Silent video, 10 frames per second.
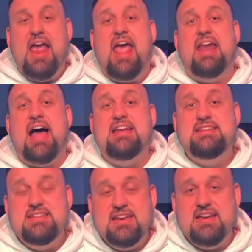And
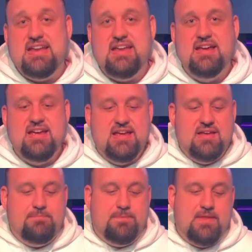identity
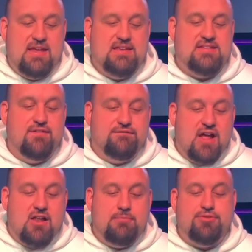is
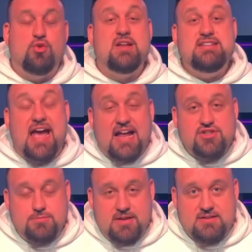developed through
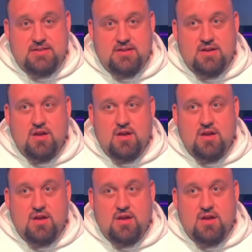attachment